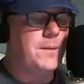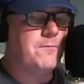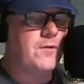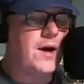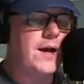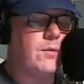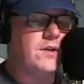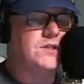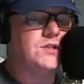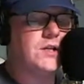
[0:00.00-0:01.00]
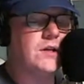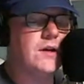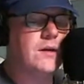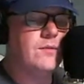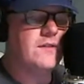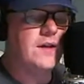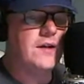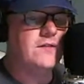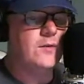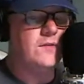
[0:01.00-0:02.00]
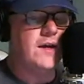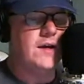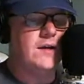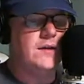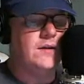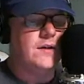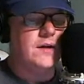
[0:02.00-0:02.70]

For Iowa this year, he was hitting 210.